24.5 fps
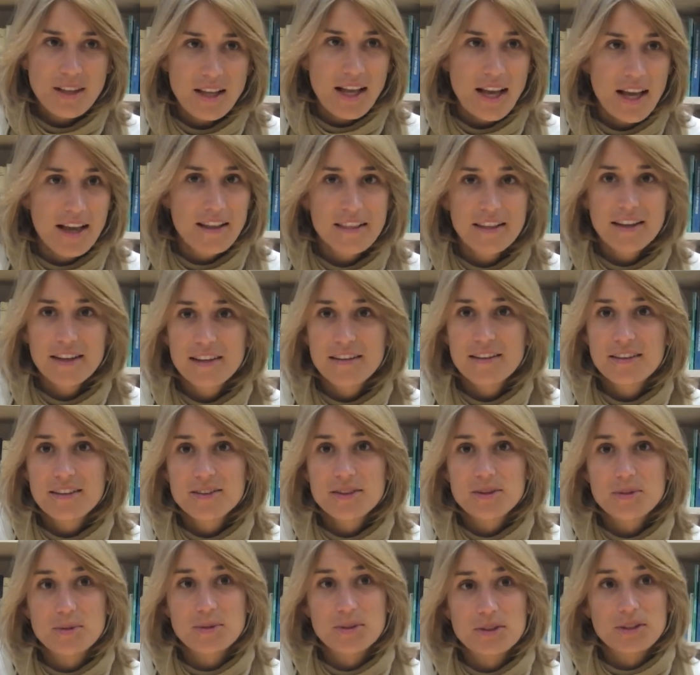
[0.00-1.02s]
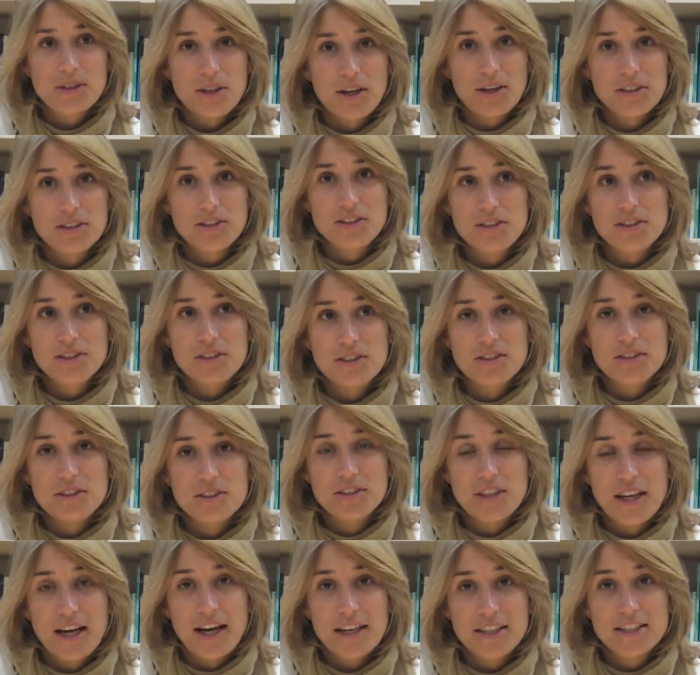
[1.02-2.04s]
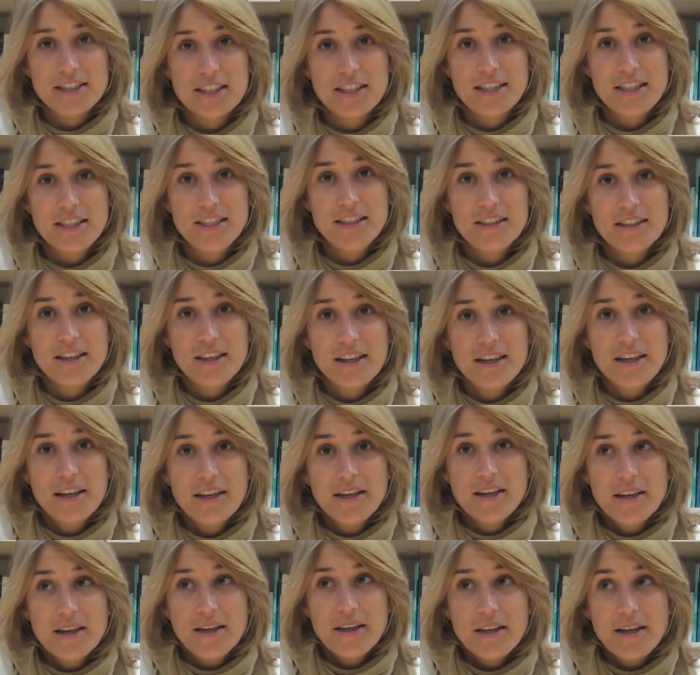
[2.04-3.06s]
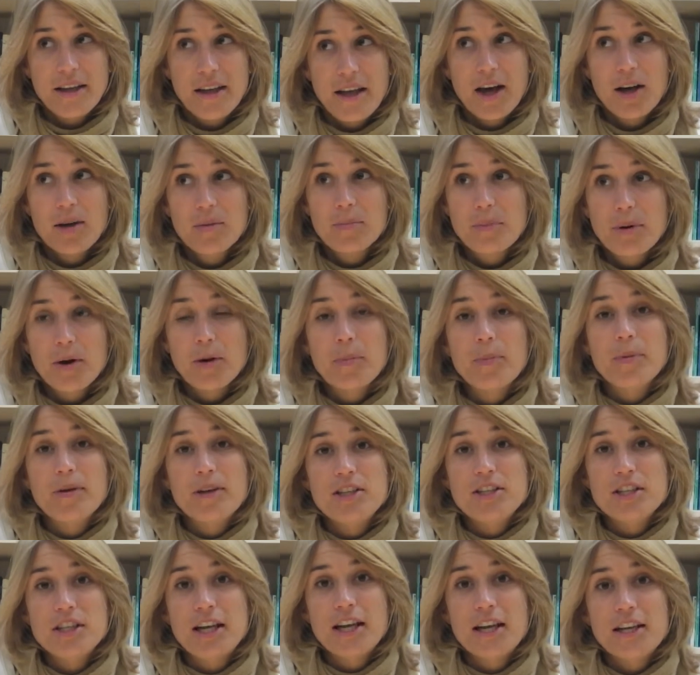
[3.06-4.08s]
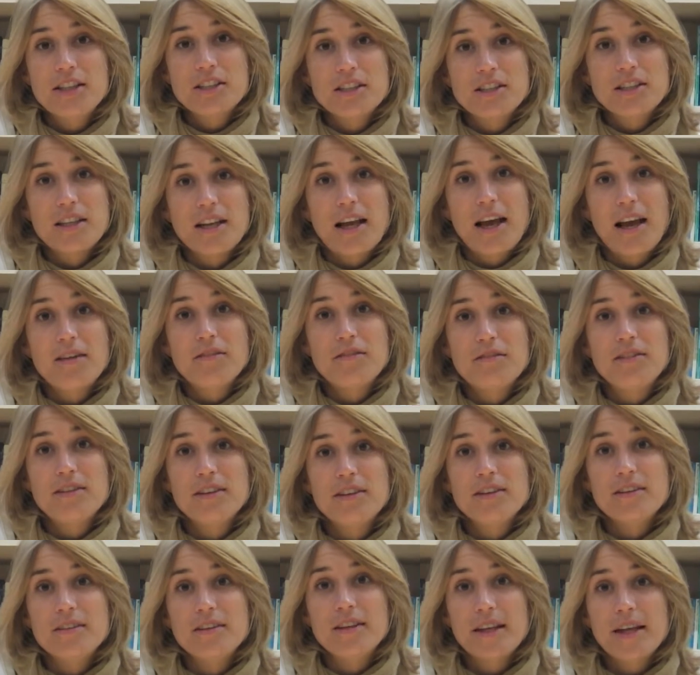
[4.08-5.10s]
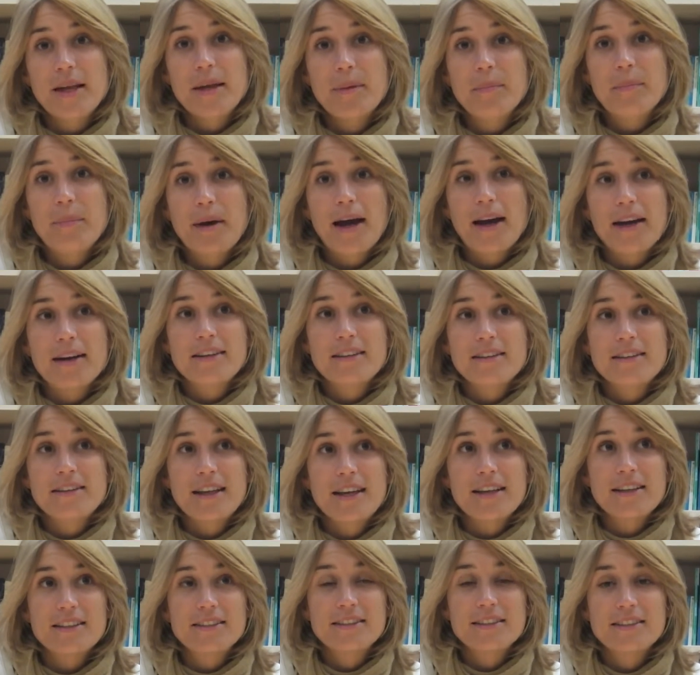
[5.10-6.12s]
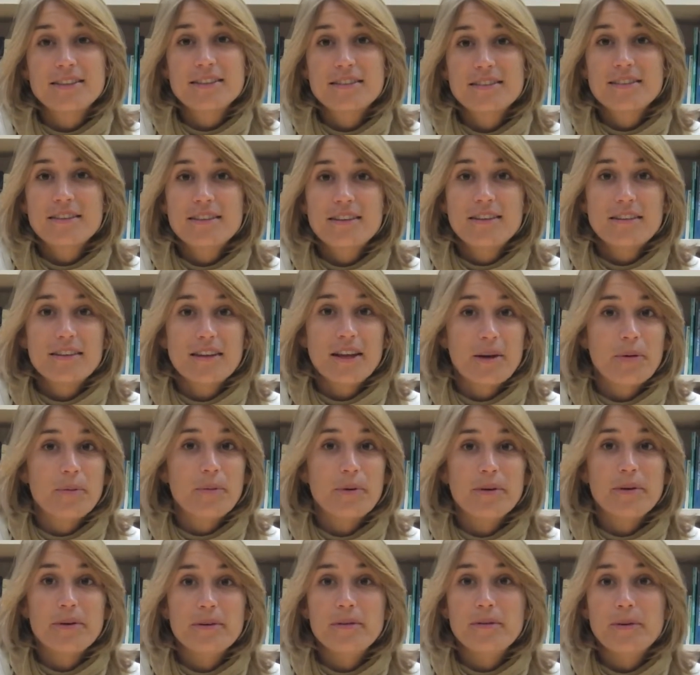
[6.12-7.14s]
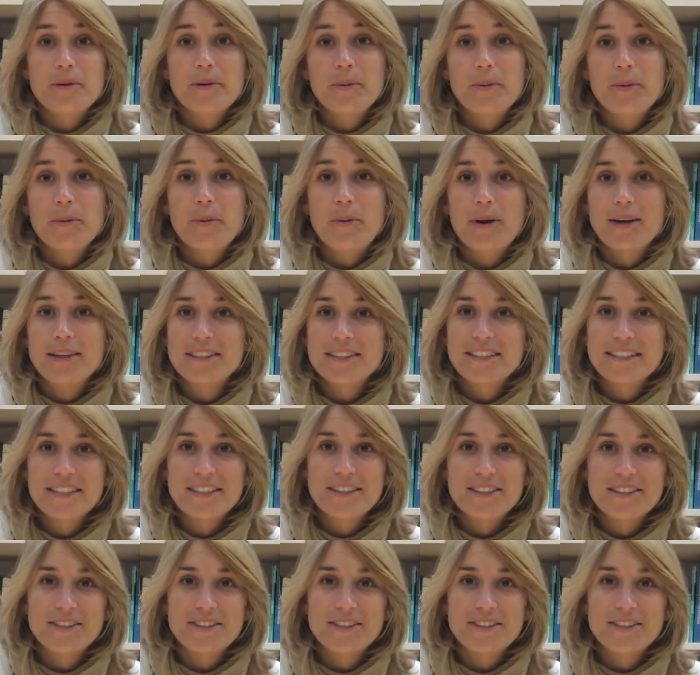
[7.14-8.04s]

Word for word: I think this will start to to actually help open education have the, the impact that that we're, we're all wanting it